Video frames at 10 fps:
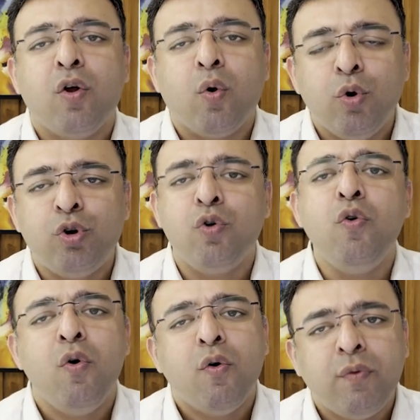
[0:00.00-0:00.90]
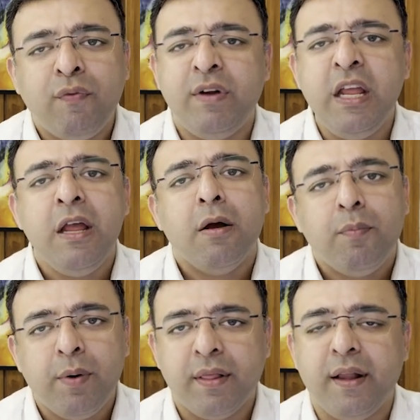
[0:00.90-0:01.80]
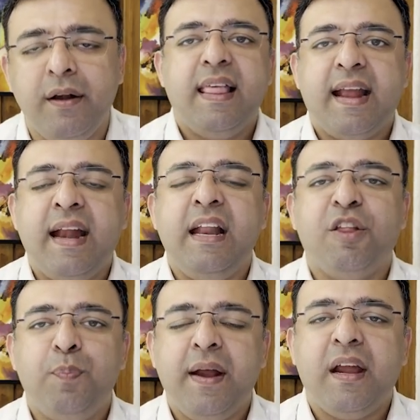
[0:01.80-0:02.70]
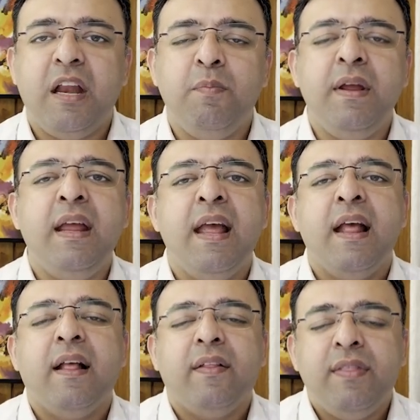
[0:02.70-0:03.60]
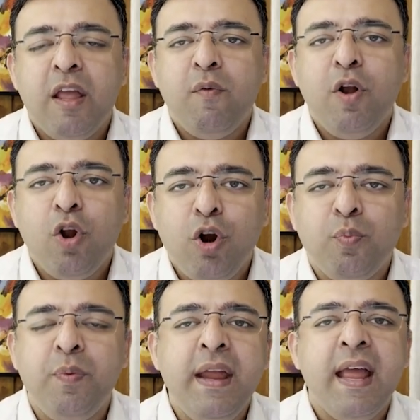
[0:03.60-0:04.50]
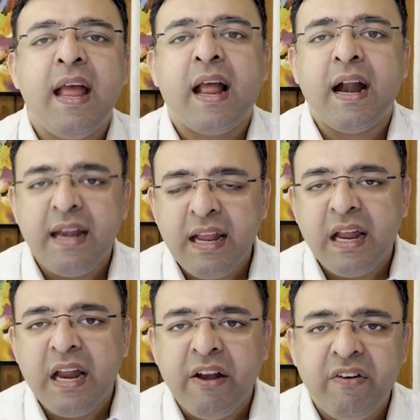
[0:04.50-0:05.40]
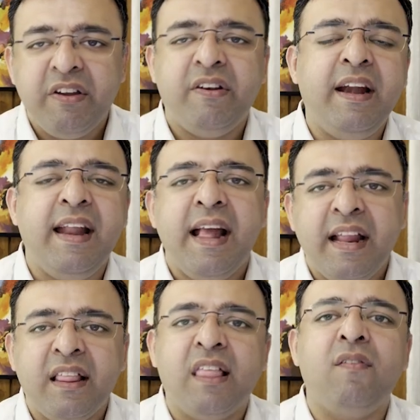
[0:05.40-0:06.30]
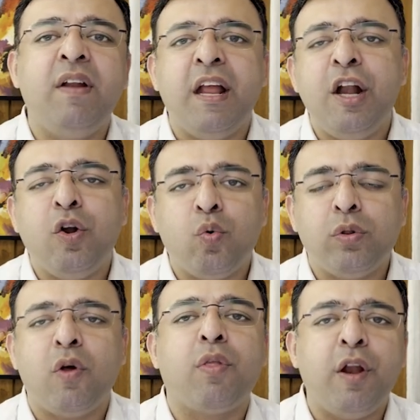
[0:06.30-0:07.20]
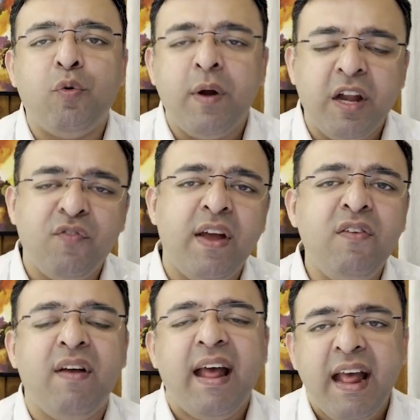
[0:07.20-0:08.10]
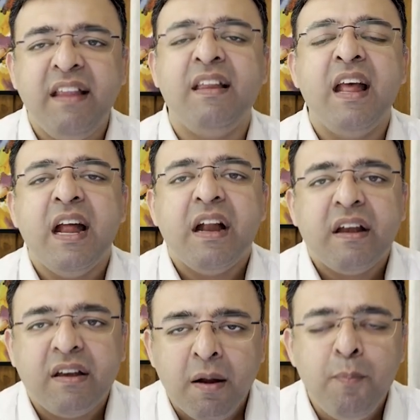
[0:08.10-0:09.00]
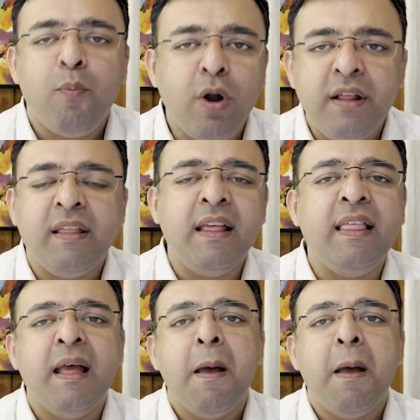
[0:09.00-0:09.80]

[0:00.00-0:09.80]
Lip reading: close to 50%. Second aspect can be they will not be cutting interest rate aggressively in 2025, as Trump policies